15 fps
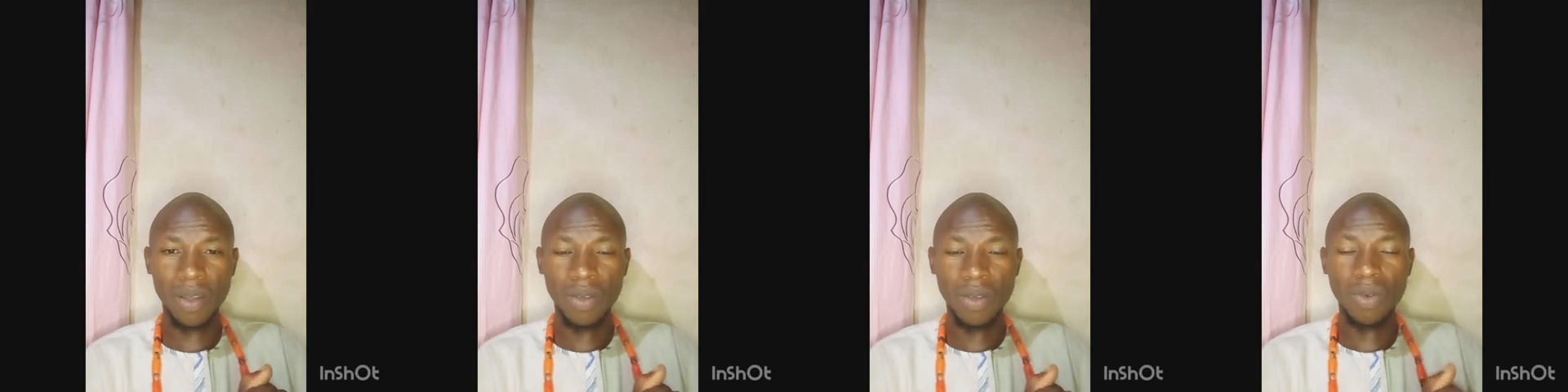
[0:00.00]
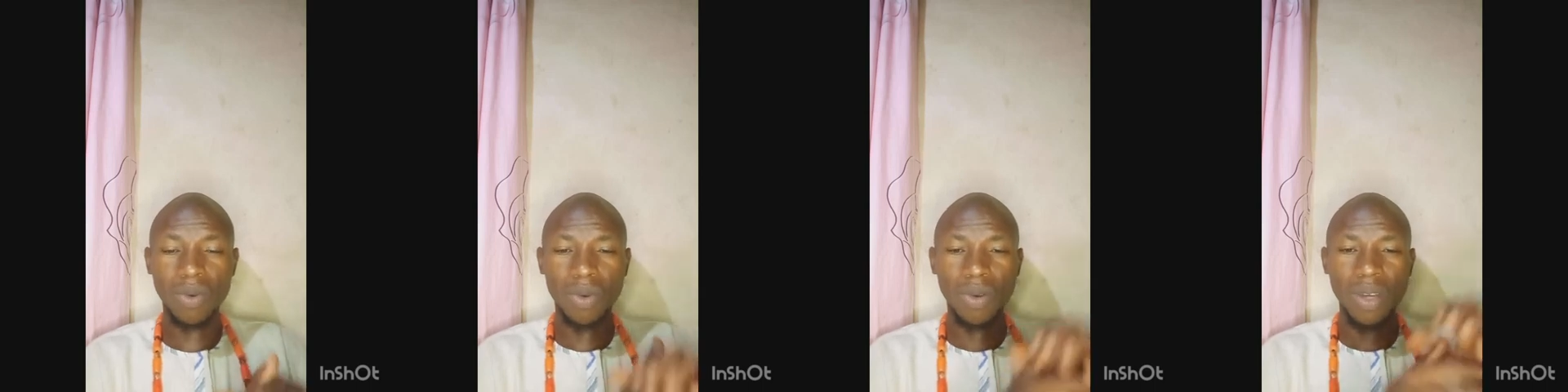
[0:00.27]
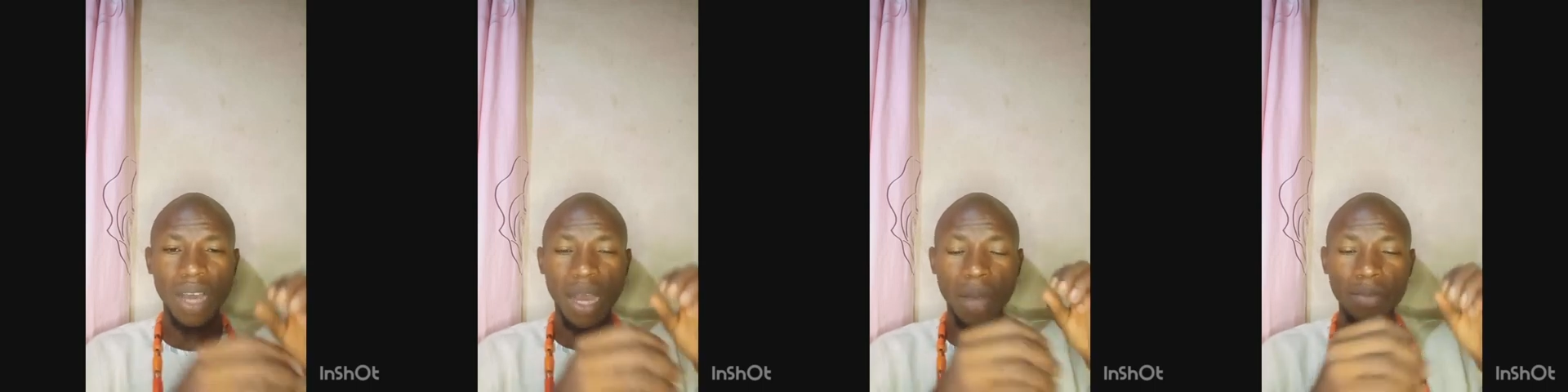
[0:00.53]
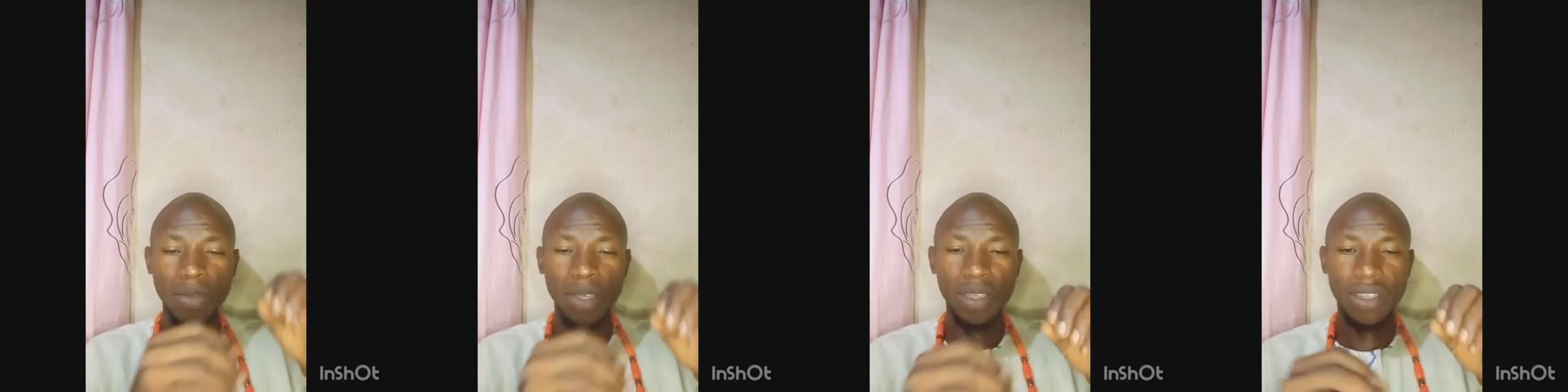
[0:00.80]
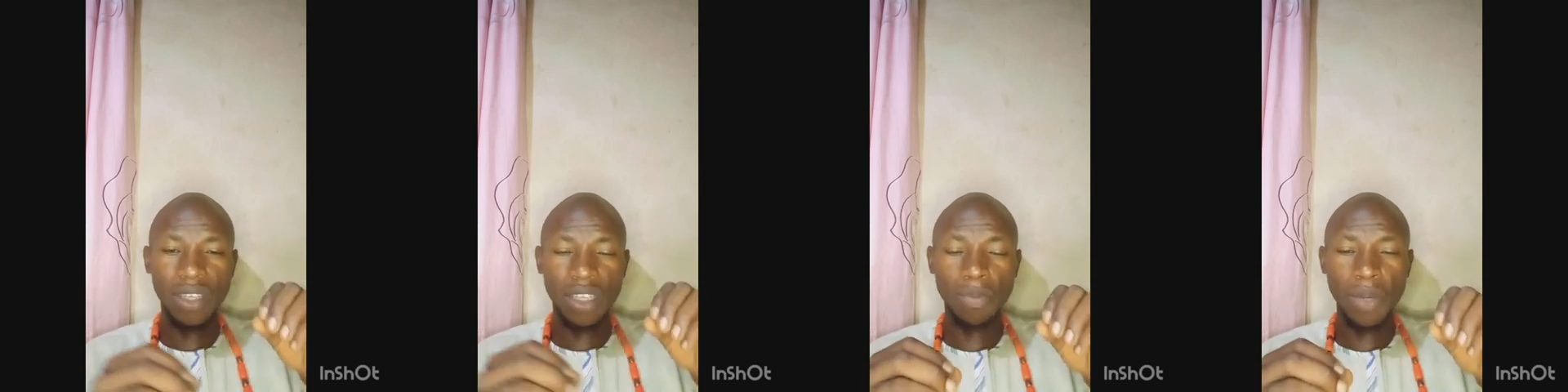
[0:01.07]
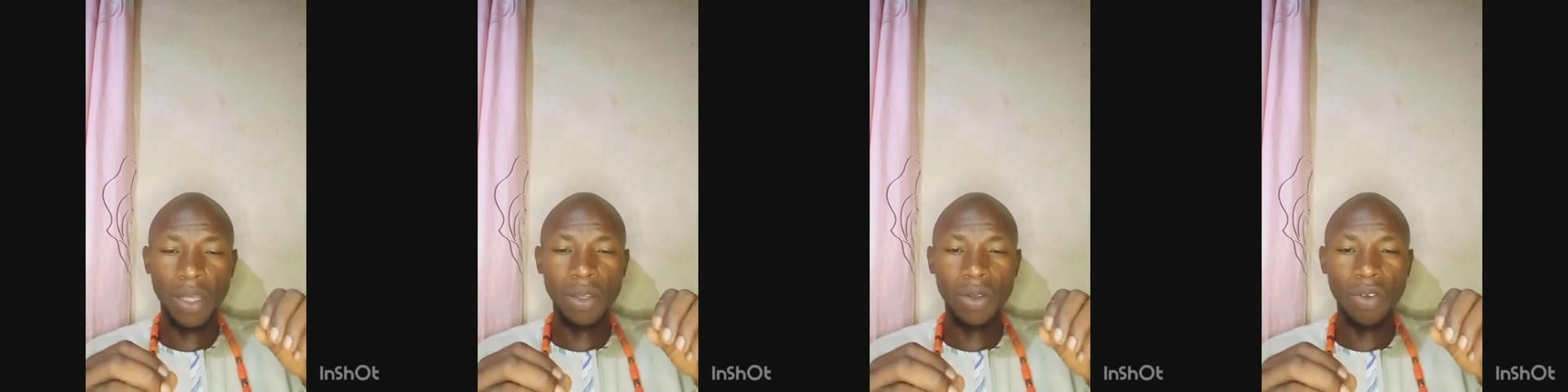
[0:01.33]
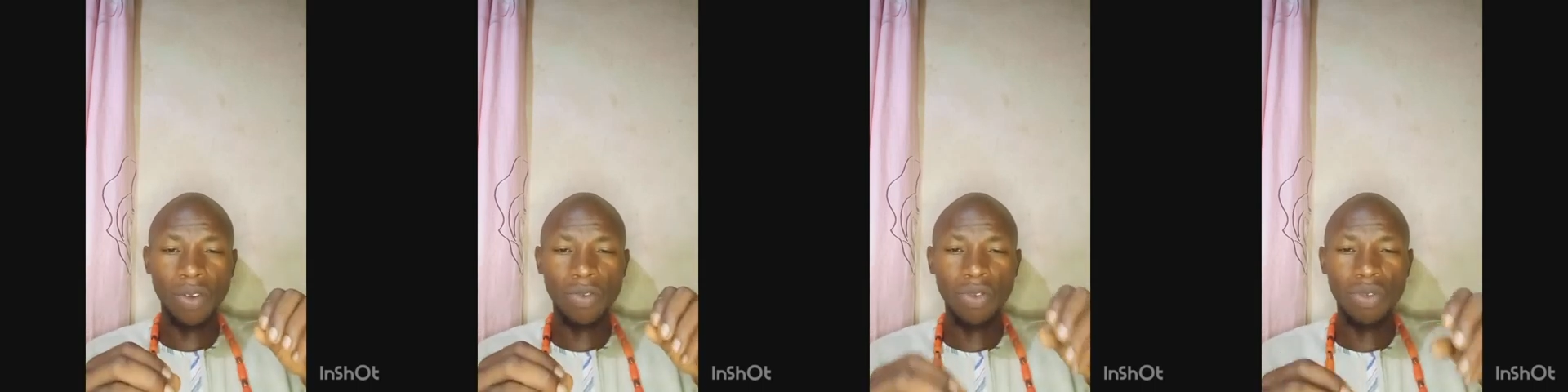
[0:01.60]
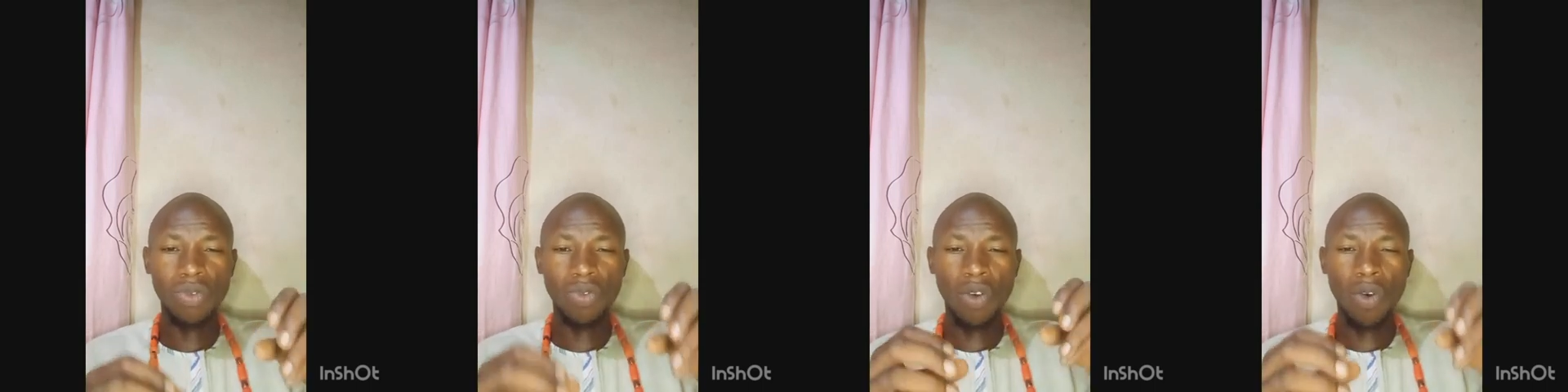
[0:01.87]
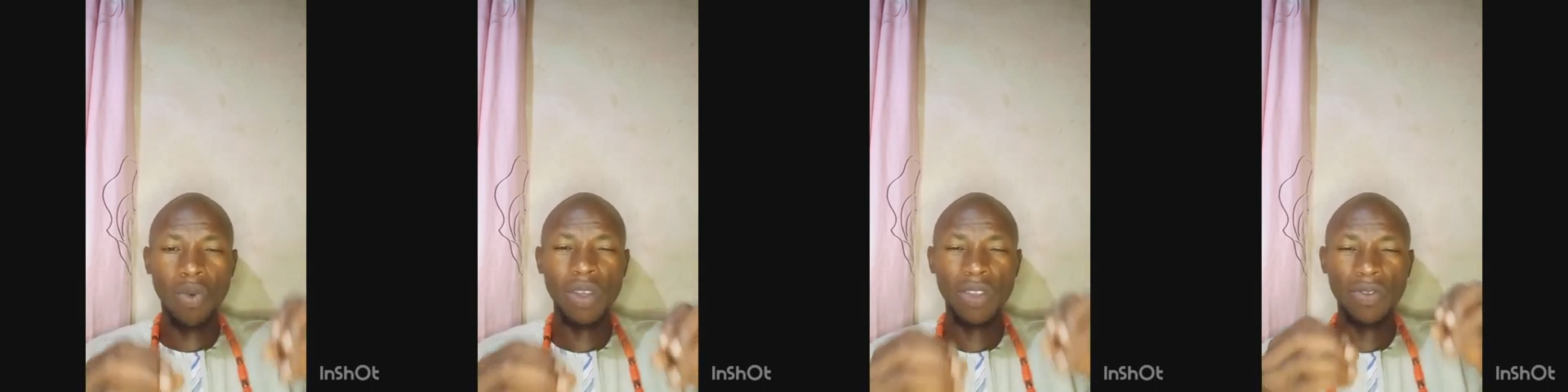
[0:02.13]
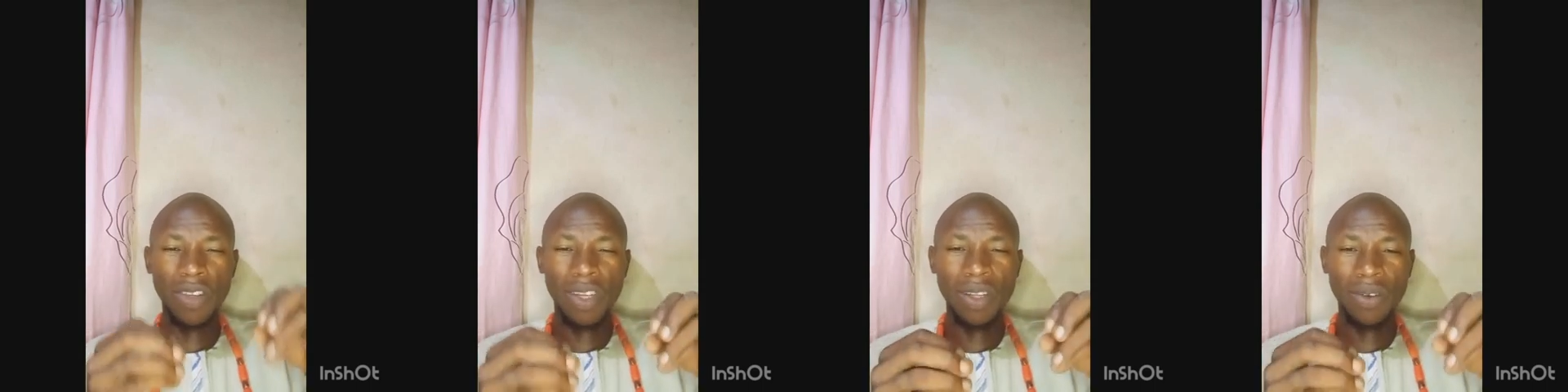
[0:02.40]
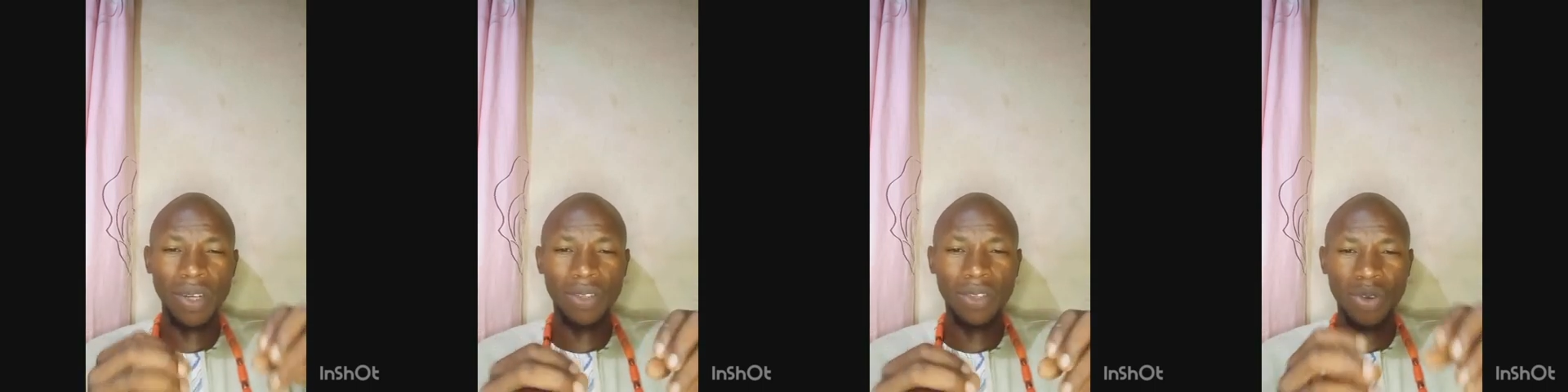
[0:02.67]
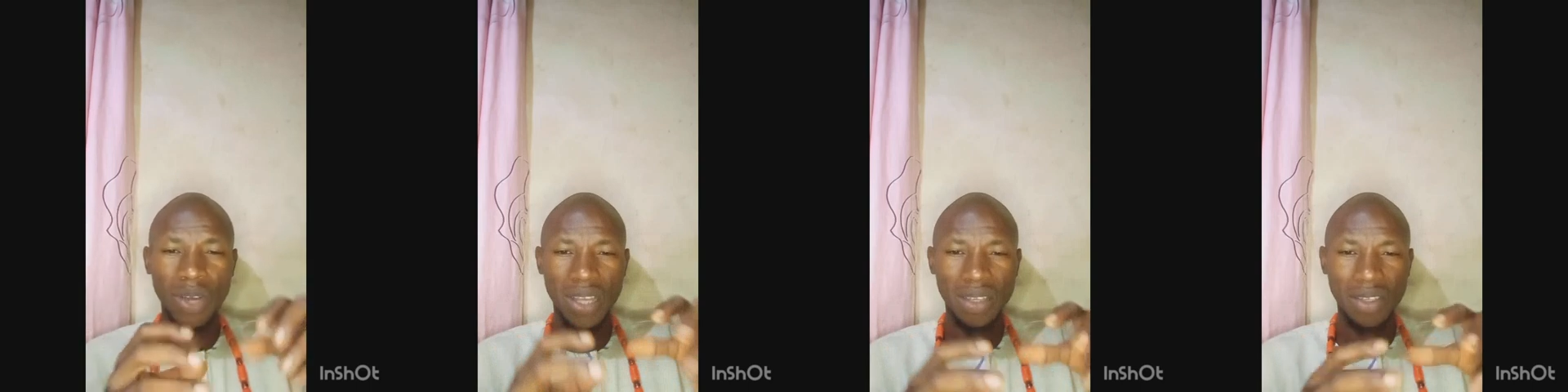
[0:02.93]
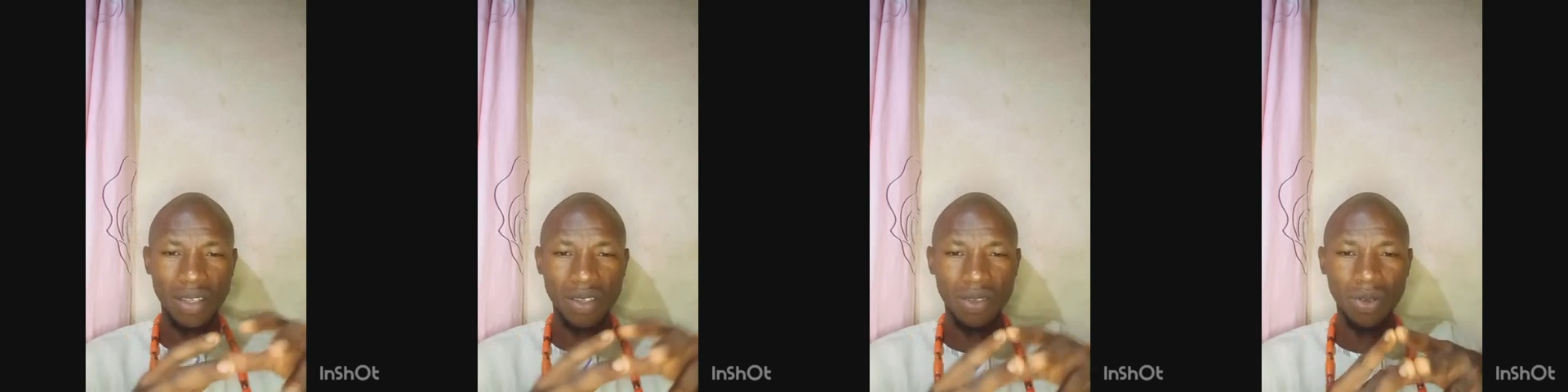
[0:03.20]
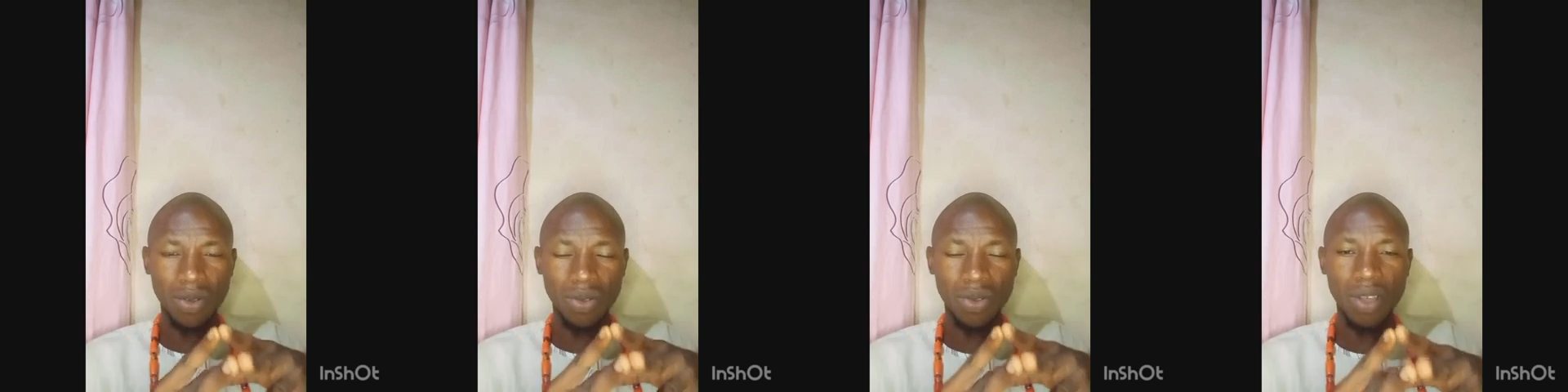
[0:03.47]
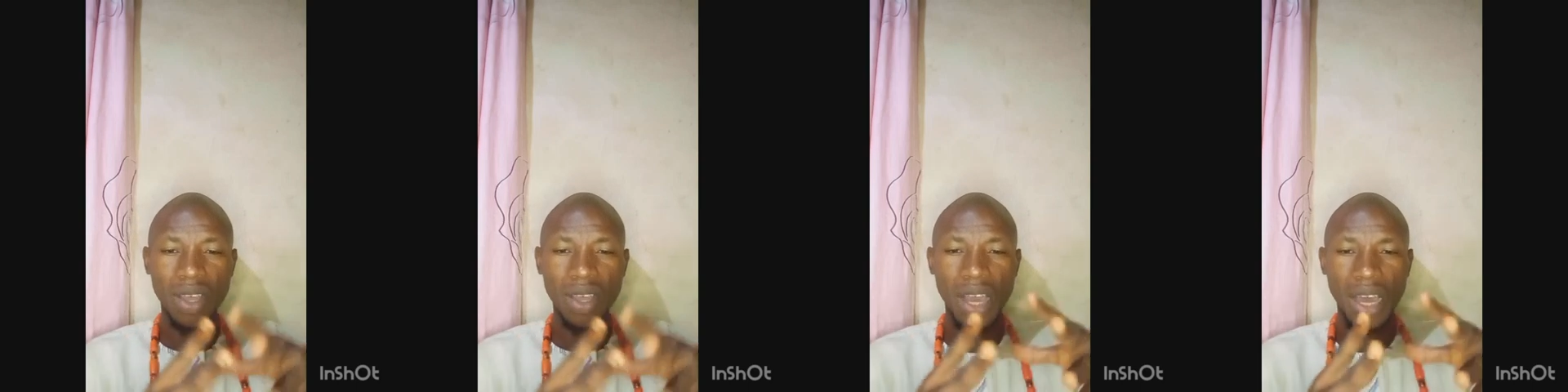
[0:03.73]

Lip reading: So it's expected of you to always venerate your ancestors.